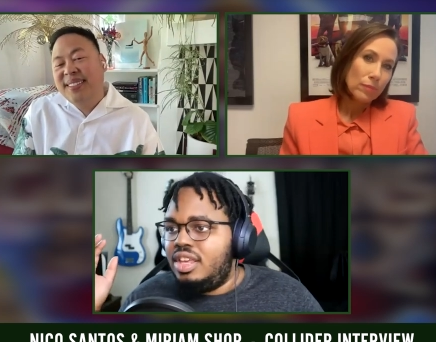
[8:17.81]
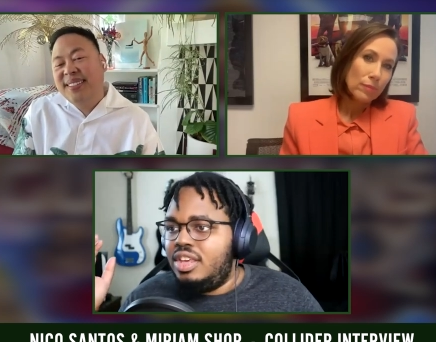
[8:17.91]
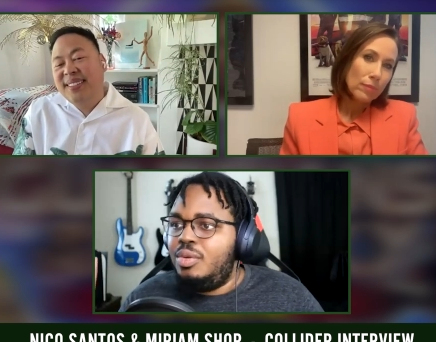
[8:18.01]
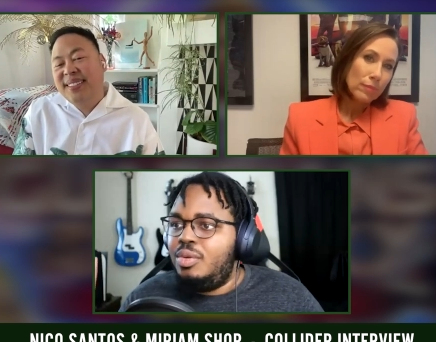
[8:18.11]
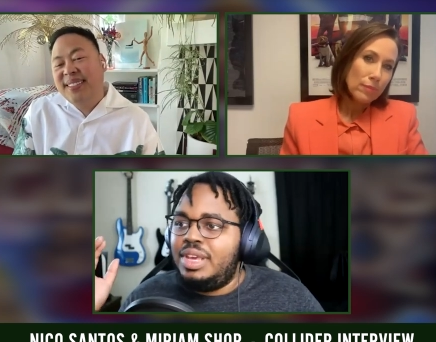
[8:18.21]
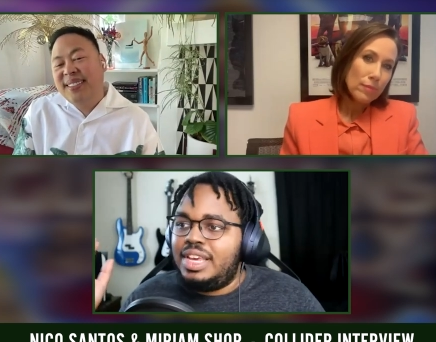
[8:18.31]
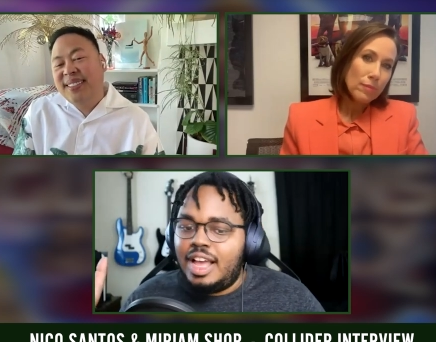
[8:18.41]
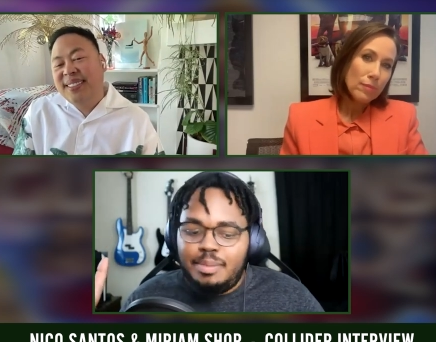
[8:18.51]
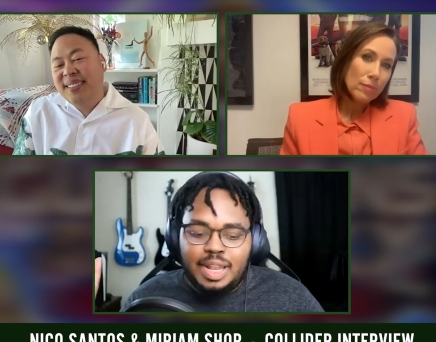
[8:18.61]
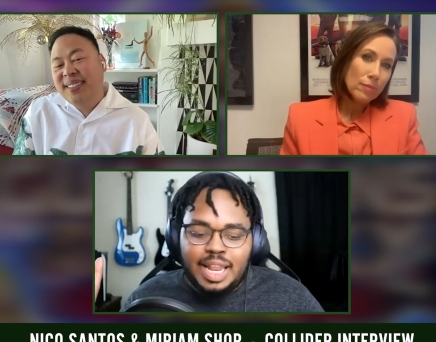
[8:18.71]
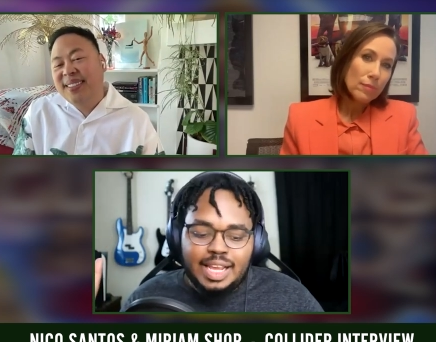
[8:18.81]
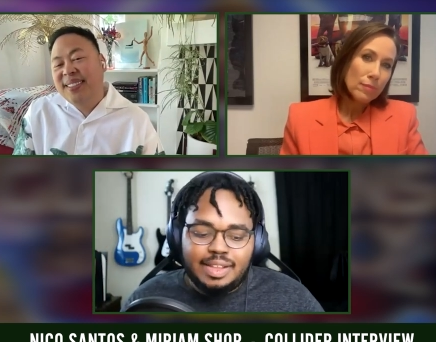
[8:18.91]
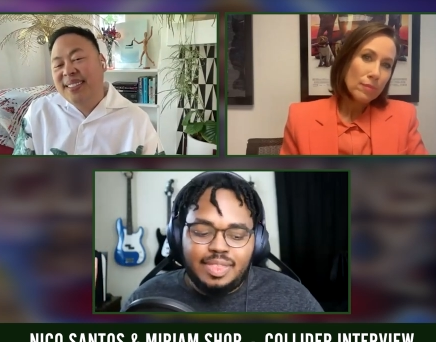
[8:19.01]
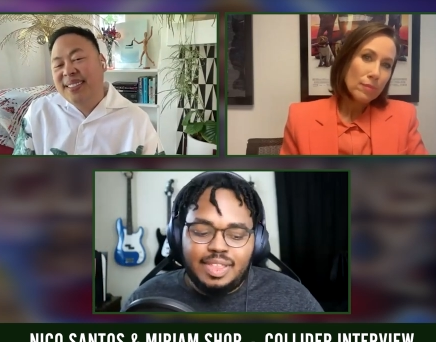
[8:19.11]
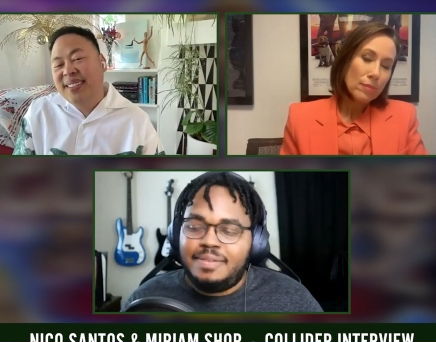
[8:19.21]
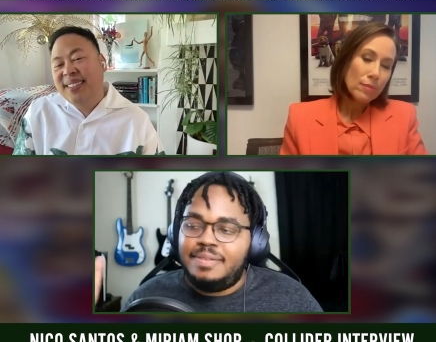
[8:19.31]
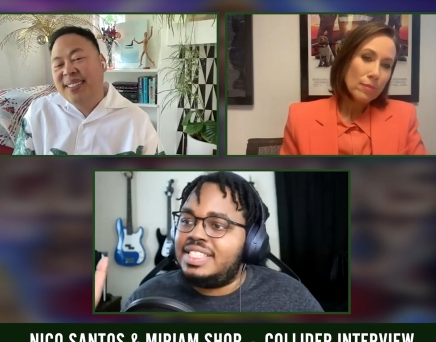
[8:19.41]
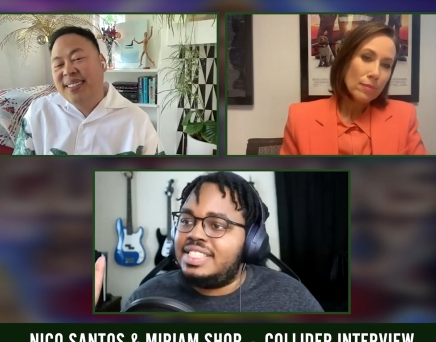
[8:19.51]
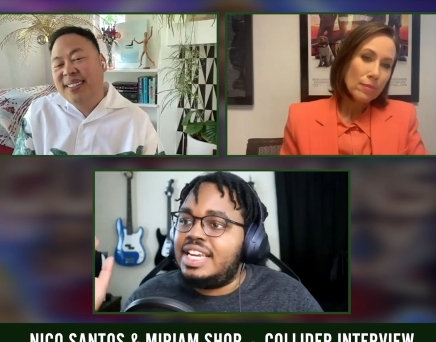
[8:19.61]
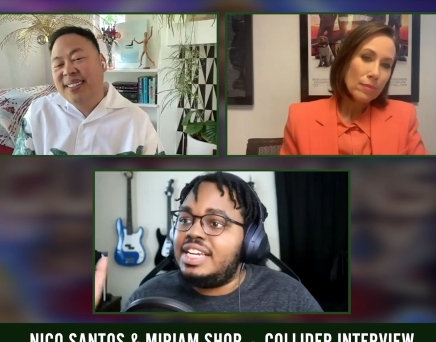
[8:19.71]
Speaker 1: You become like the
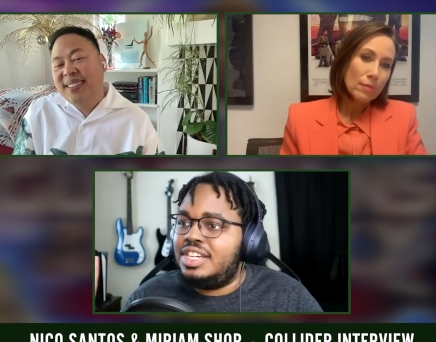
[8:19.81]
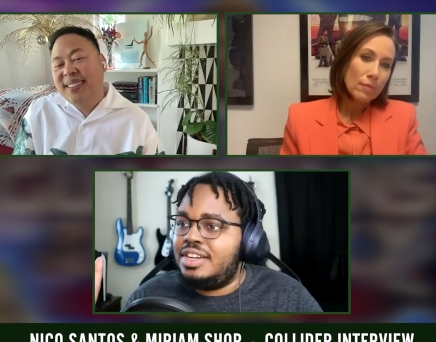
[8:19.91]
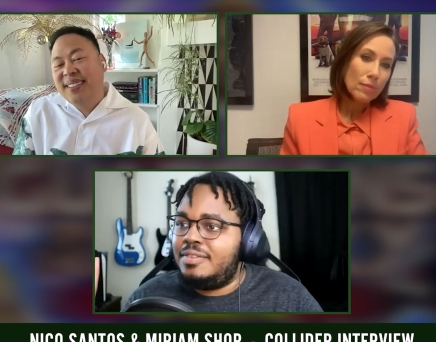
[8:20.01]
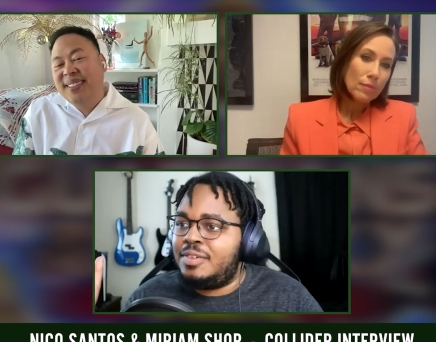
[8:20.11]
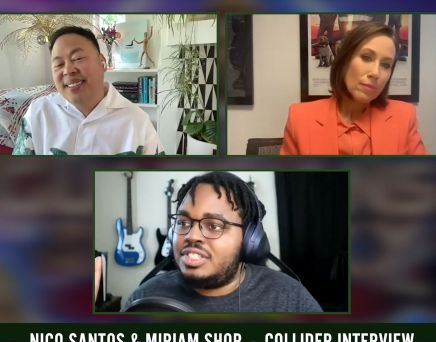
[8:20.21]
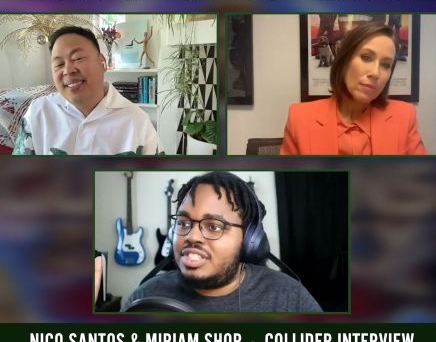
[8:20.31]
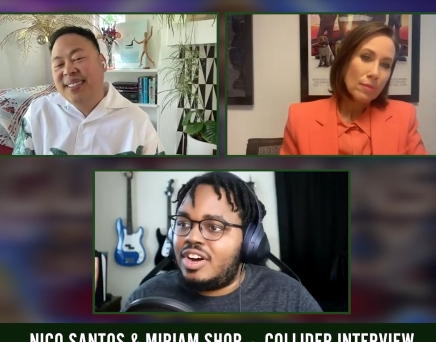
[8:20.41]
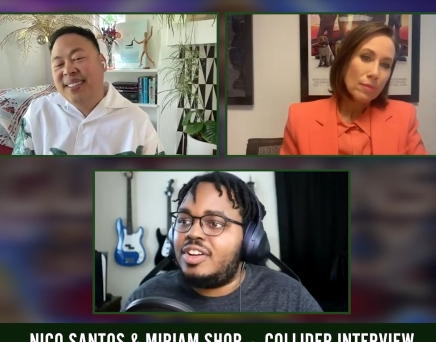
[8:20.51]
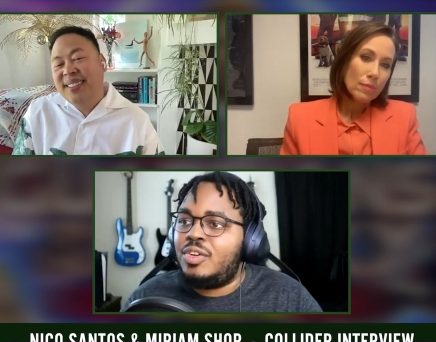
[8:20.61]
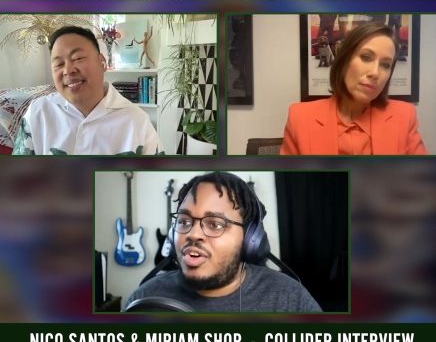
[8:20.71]
fixation for Star